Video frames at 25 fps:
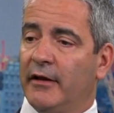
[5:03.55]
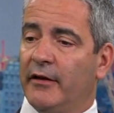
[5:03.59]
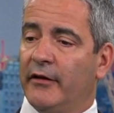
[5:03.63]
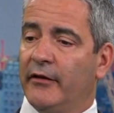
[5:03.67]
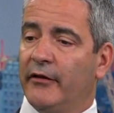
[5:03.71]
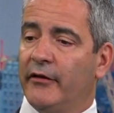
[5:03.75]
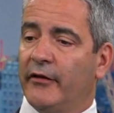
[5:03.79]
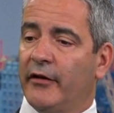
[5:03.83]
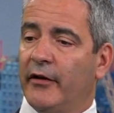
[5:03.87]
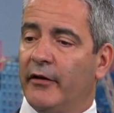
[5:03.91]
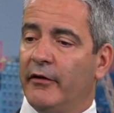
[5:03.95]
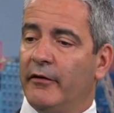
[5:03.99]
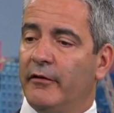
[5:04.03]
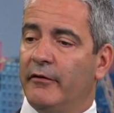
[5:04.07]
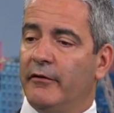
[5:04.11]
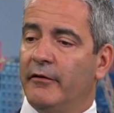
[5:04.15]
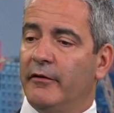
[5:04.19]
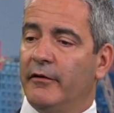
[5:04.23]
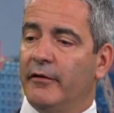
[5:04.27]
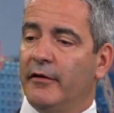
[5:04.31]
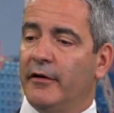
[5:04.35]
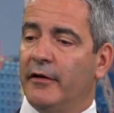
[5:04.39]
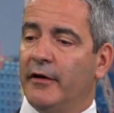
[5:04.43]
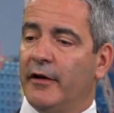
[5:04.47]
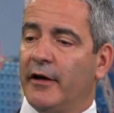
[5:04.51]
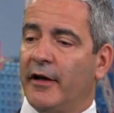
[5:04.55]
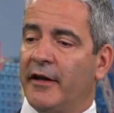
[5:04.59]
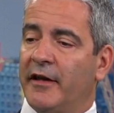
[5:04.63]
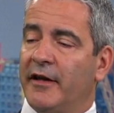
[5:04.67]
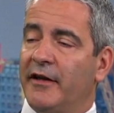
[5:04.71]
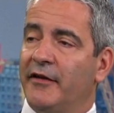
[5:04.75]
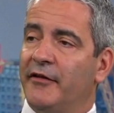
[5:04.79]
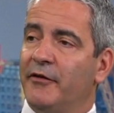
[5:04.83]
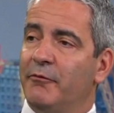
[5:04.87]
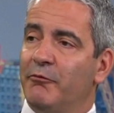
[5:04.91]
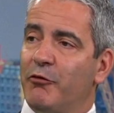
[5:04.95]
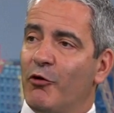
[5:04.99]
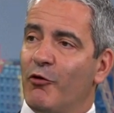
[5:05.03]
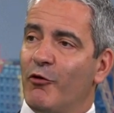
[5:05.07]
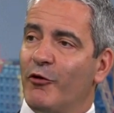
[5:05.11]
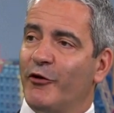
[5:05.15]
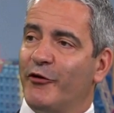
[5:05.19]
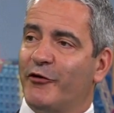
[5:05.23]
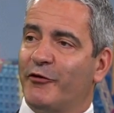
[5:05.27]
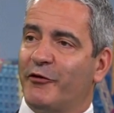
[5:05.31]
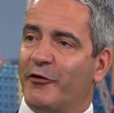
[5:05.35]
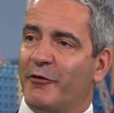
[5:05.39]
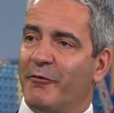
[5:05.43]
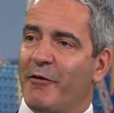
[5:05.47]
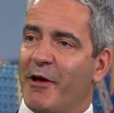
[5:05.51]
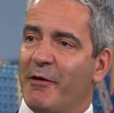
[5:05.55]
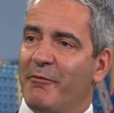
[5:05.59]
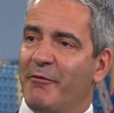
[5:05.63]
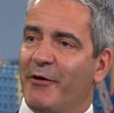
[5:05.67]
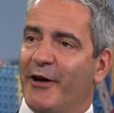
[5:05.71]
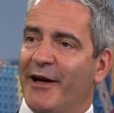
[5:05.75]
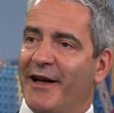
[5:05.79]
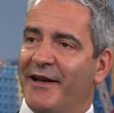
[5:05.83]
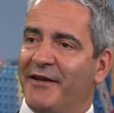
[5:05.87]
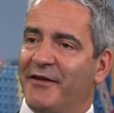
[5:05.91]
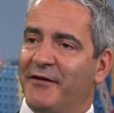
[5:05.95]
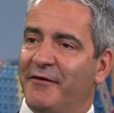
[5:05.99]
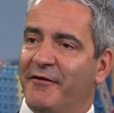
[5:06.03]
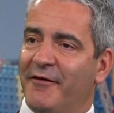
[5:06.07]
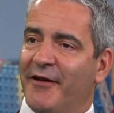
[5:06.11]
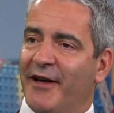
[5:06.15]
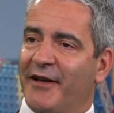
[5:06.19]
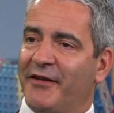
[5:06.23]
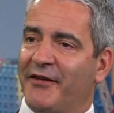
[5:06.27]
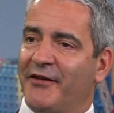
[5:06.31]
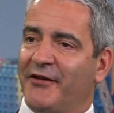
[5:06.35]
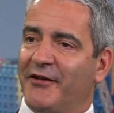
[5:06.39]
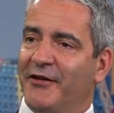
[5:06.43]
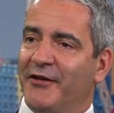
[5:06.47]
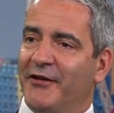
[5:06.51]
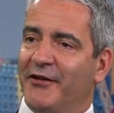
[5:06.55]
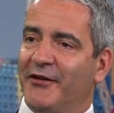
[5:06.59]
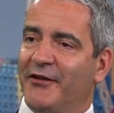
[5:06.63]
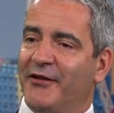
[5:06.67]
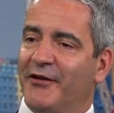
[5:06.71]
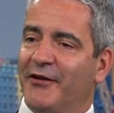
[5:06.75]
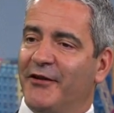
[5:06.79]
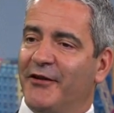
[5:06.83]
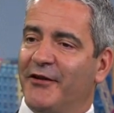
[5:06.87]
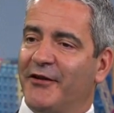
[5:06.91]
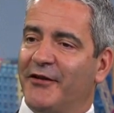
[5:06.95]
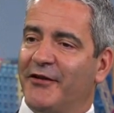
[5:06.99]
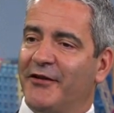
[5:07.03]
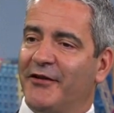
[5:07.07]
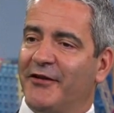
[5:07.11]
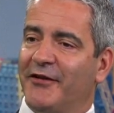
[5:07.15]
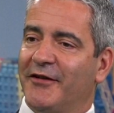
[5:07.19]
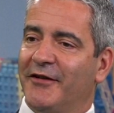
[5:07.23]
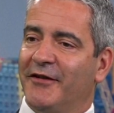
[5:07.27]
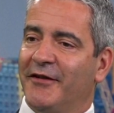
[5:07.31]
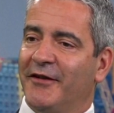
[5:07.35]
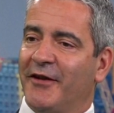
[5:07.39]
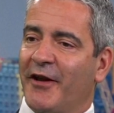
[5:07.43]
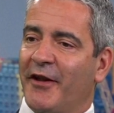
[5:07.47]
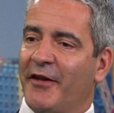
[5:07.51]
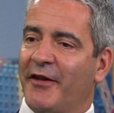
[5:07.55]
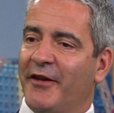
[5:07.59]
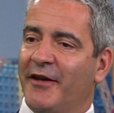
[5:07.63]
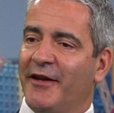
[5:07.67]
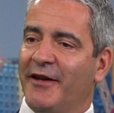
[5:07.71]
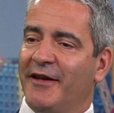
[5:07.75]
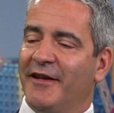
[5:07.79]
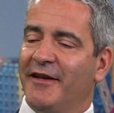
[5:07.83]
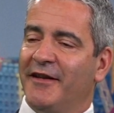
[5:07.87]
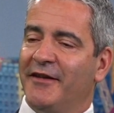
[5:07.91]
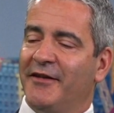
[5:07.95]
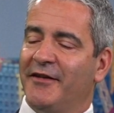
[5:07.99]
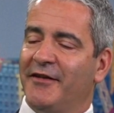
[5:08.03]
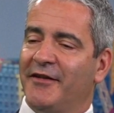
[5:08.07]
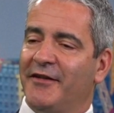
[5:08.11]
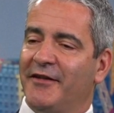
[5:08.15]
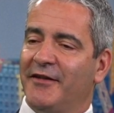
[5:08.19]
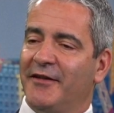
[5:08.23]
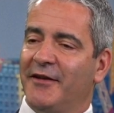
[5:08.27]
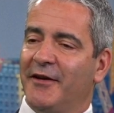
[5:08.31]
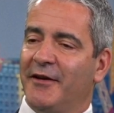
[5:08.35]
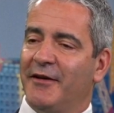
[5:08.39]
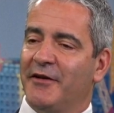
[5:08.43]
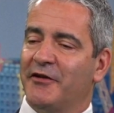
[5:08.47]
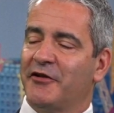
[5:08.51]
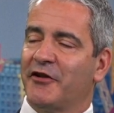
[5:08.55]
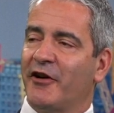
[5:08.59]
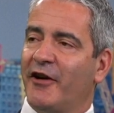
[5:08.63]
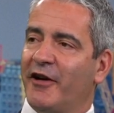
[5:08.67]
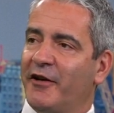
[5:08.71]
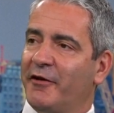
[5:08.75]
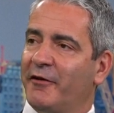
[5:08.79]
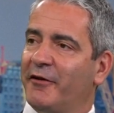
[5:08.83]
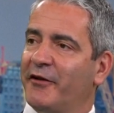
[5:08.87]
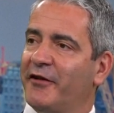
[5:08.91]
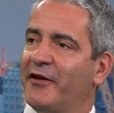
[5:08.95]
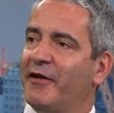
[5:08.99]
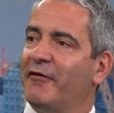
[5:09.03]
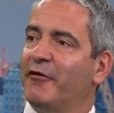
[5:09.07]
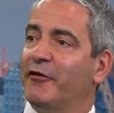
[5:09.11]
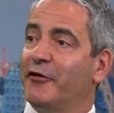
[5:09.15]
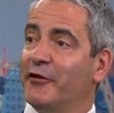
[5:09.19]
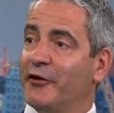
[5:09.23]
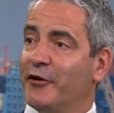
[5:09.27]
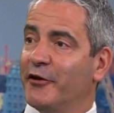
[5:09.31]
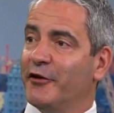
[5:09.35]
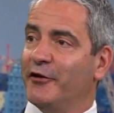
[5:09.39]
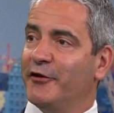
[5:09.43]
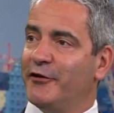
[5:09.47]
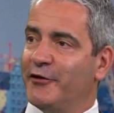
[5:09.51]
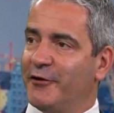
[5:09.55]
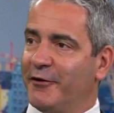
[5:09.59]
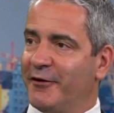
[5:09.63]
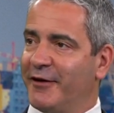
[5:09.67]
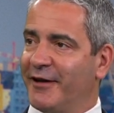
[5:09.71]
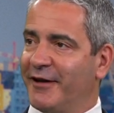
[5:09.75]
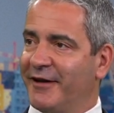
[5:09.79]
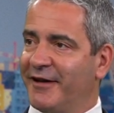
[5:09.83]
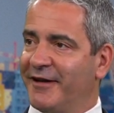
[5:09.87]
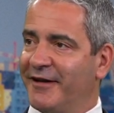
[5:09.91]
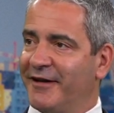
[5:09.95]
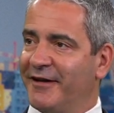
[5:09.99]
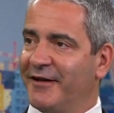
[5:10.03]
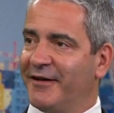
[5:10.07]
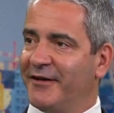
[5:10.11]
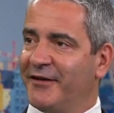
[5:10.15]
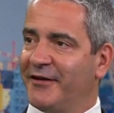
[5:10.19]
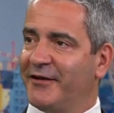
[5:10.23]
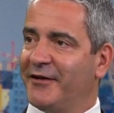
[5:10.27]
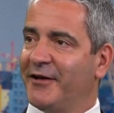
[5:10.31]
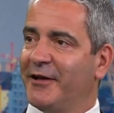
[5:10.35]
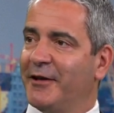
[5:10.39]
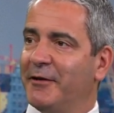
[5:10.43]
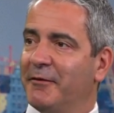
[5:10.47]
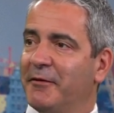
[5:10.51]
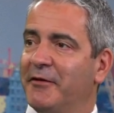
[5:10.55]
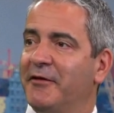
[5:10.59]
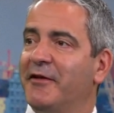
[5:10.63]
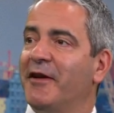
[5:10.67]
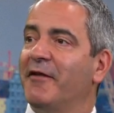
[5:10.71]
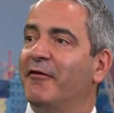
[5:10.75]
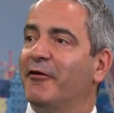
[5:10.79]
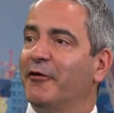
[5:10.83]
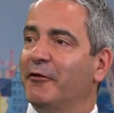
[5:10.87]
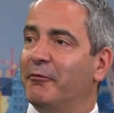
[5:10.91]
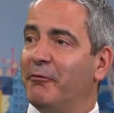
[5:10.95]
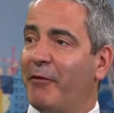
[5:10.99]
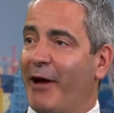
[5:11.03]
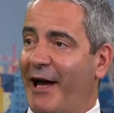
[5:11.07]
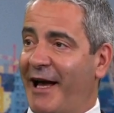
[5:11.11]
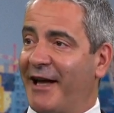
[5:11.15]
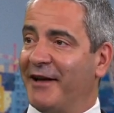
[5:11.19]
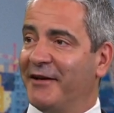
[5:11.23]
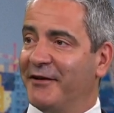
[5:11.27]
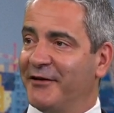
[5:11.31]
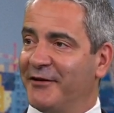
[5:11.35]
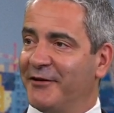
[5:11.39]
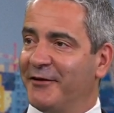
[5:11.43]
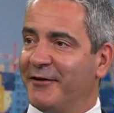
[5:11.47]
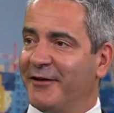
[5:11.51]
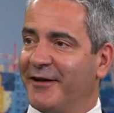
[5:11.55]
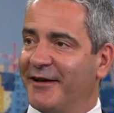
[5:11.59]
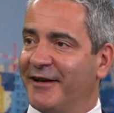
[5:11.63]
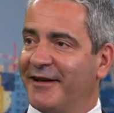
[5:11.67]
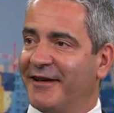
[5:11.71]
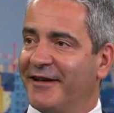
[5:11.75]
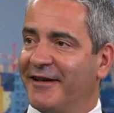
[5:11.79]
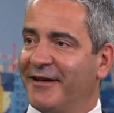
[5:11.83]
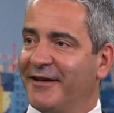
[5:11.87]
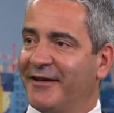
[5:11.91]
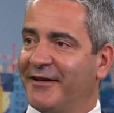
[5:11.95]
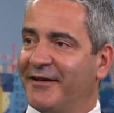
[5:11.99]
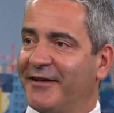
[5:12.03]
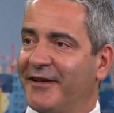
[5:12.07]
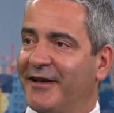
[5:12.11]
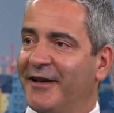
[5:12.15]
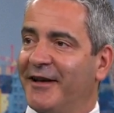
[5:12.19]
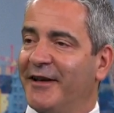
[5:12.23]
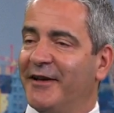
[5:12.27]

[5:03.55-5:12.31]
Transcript: So I think it's important to remember as investors that nothing is, you know, in China, it's never as good as you think it is. It's never as bad as you think it is.